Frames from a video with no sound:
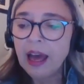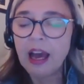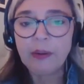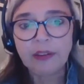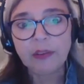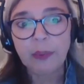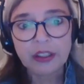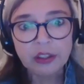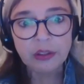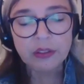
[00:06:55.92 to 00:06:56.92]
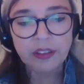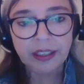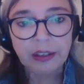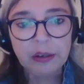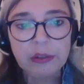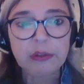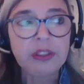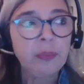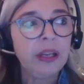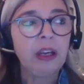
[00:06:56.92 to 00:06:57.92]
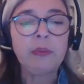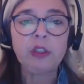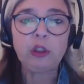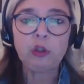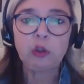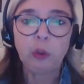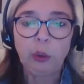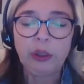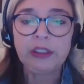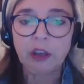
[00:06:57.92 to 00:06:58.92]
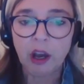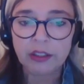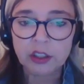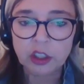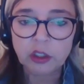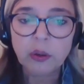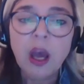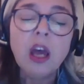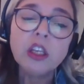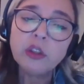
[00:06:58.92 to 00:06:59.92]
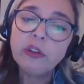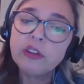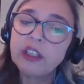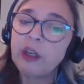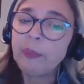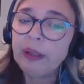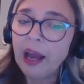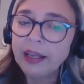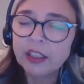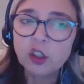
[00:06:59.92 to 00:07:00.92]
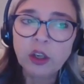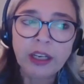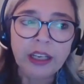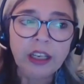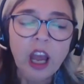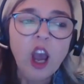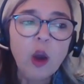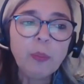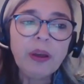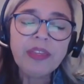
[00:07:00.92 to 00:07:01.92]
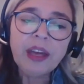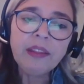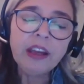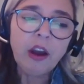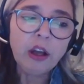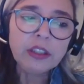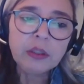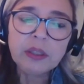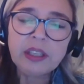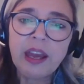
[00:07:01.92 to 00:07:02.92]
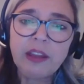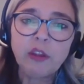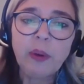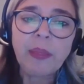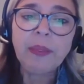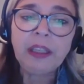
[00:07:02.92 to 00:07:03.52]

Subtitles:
You have to watch those videos or somebody comes to your school and talks to you. So there's the compliance training, but then they also say throughout the